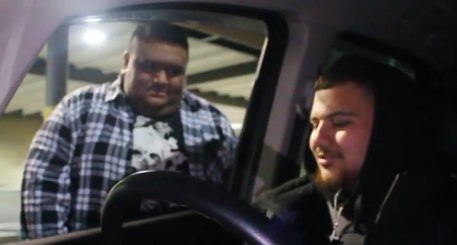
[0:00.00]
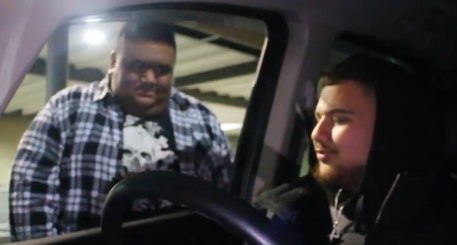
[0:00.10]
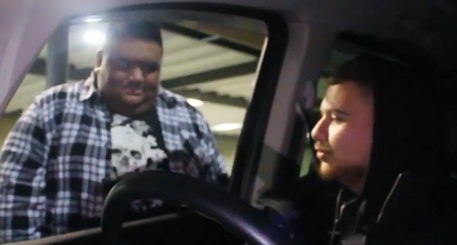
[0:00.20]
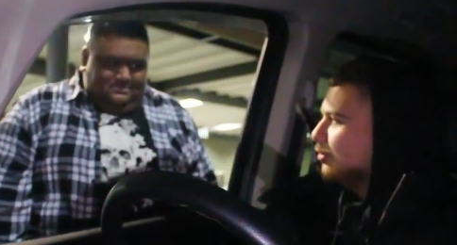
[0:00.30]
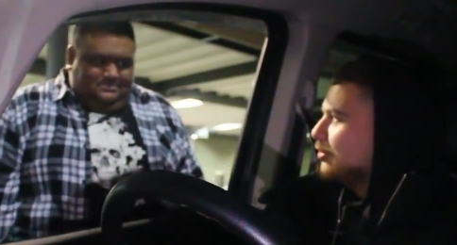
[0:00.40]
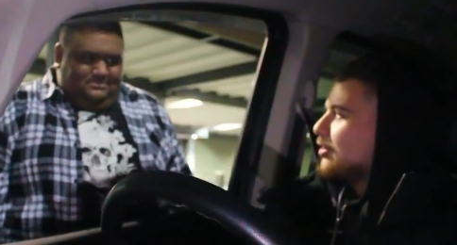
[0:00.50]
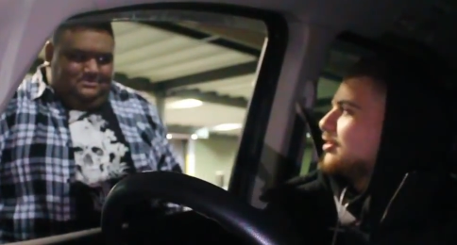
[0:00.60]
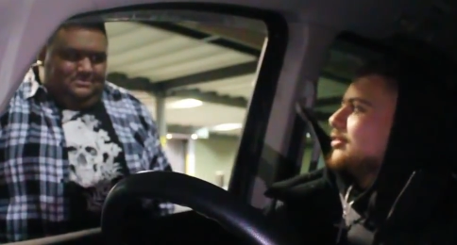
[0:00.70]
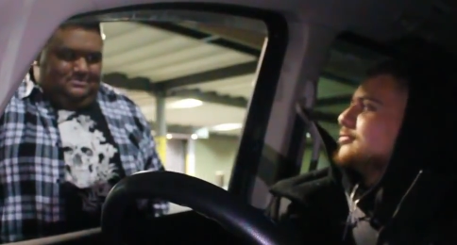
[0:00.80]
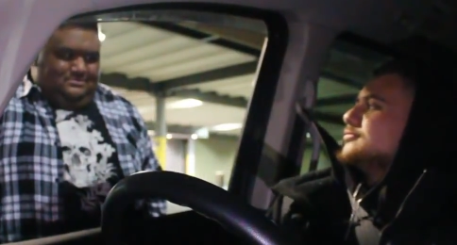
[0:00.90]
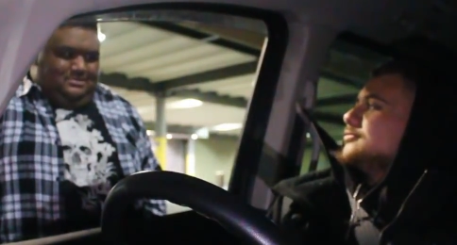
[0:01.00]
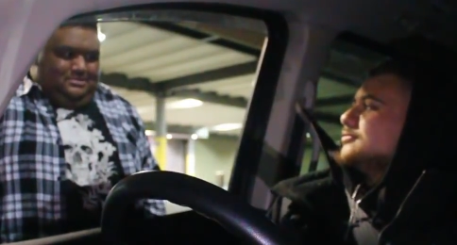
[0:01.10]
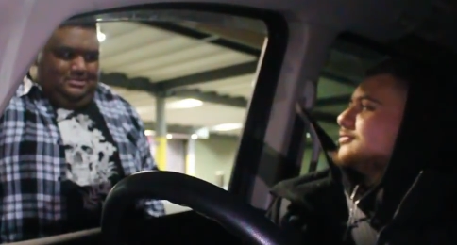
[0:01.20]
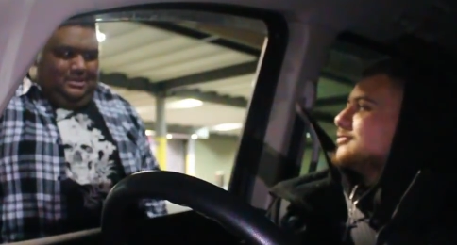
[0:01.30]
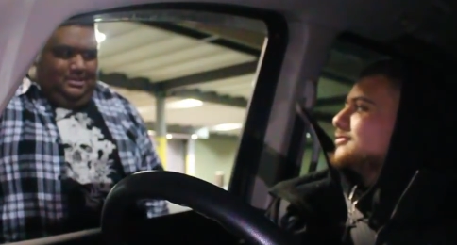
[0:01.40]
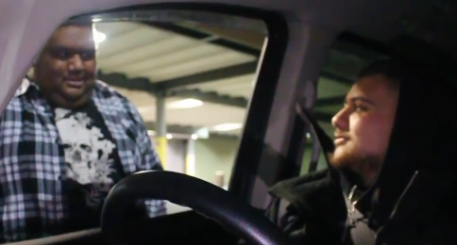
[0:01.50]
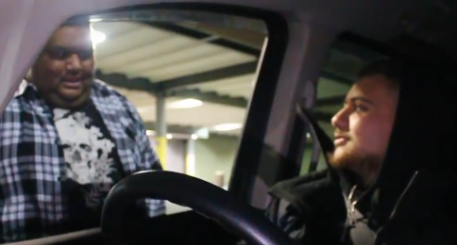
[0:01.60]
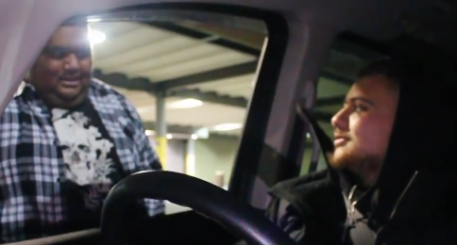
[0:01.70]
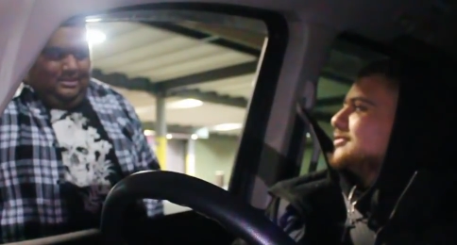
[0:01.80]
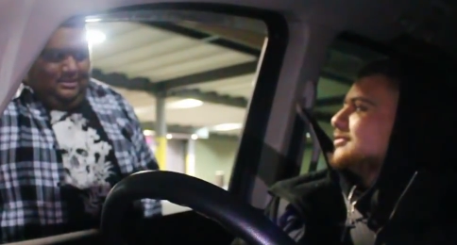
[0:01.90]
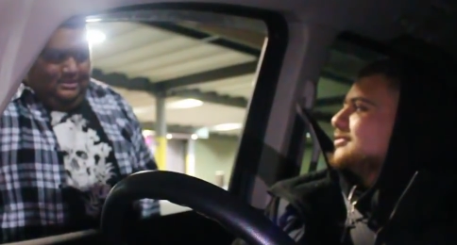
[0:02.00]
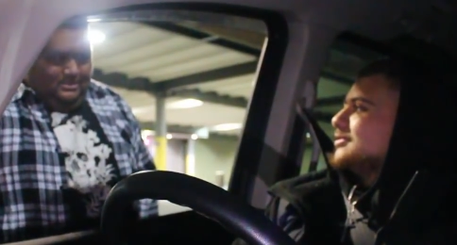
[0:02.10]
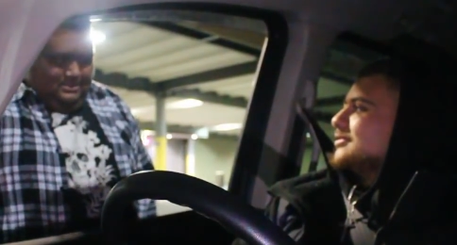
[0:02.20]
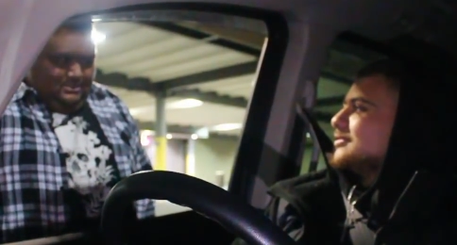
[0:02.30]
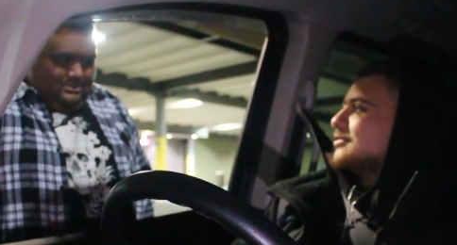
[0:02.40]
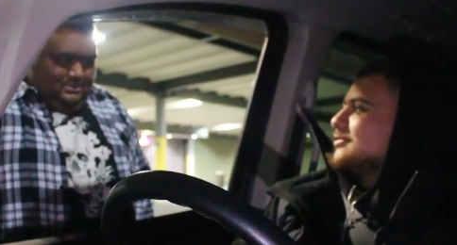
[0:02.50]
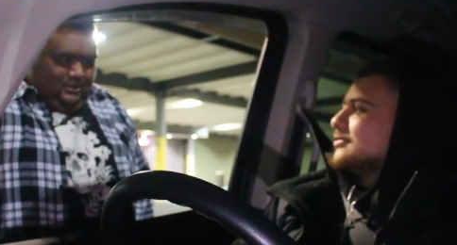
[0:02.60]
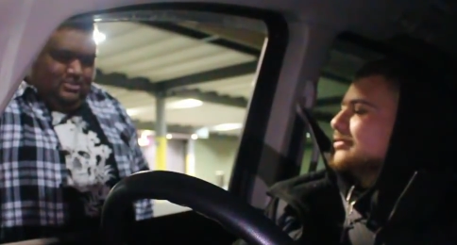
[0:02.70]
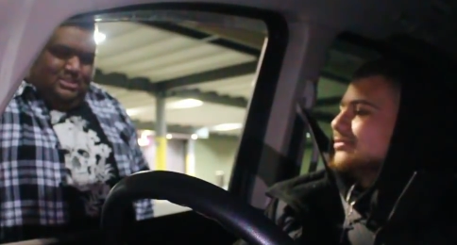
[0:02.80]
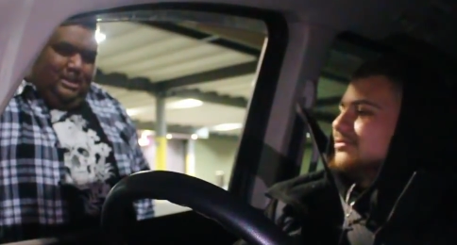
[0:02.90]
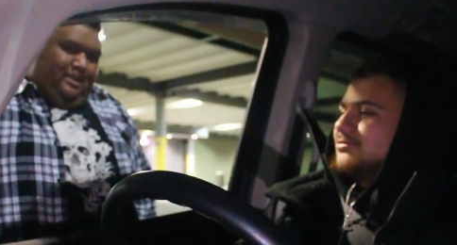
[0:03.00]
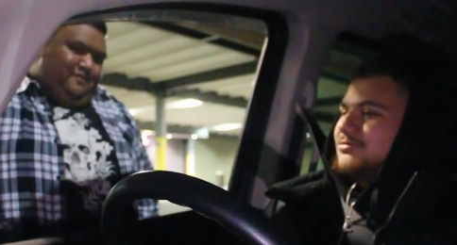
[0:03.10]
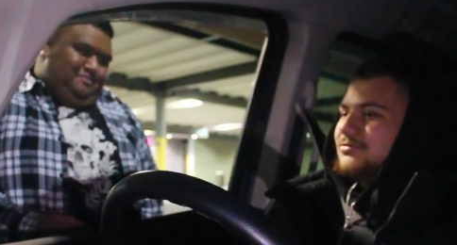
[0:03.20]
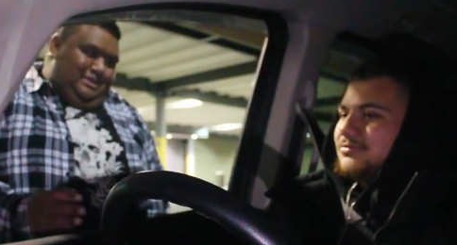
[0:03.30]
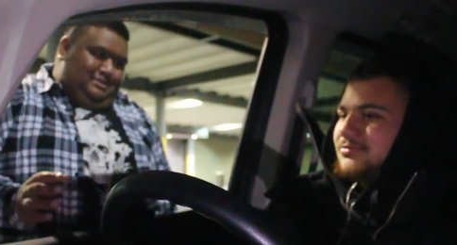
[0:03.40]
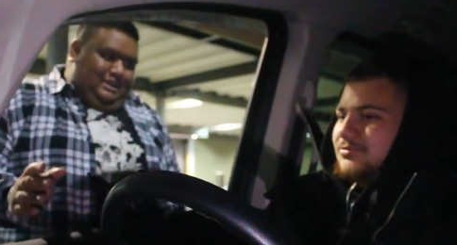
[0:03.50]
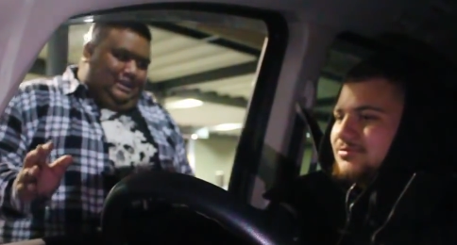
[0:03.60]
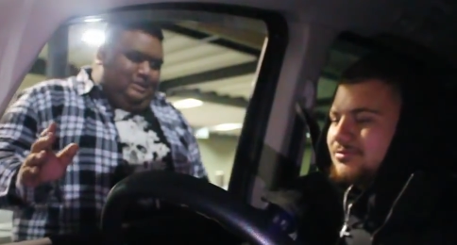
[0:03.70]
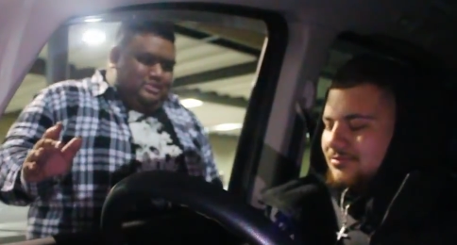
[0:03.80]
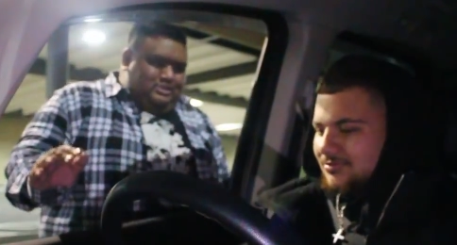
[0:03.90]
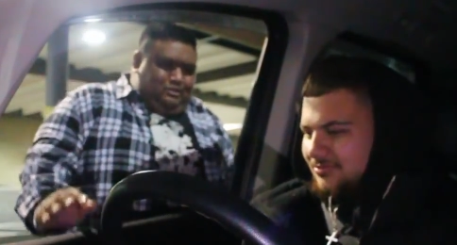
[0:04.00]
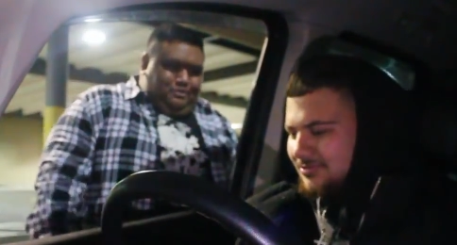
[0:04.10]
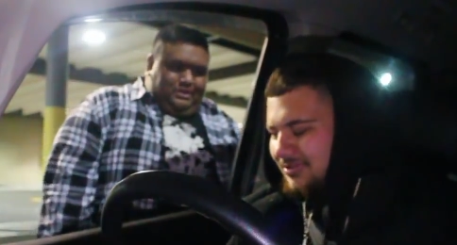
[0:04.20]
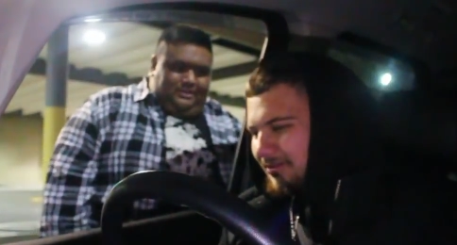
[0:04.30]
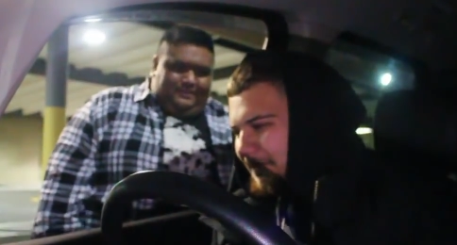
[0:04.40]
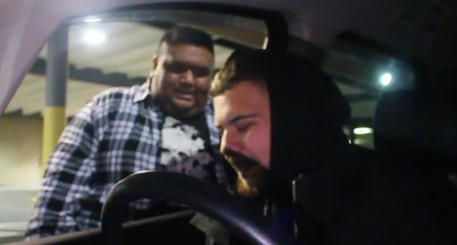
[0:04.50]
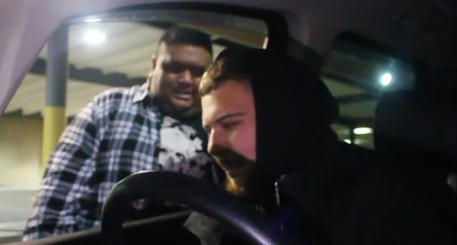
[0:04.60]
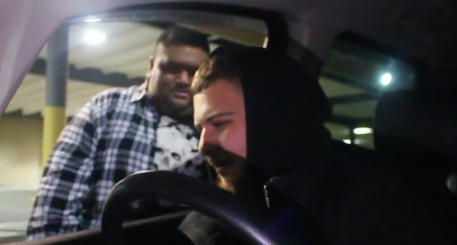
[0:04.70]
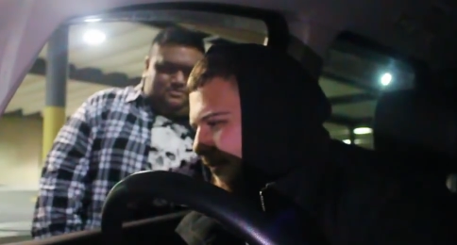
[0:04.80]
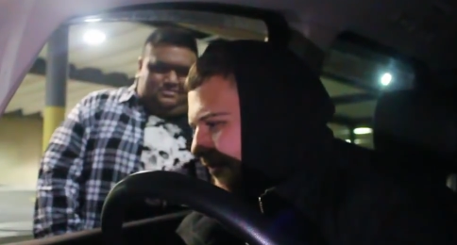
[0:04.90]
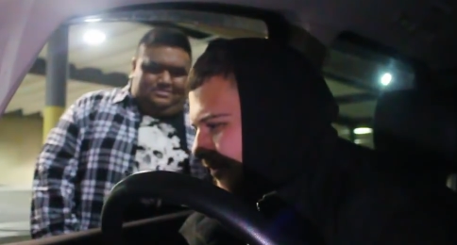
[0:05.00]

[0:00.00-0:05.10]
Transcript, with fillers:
Speaker 1: Your account? Yeah, yeah. Cause the government accounts not working right now.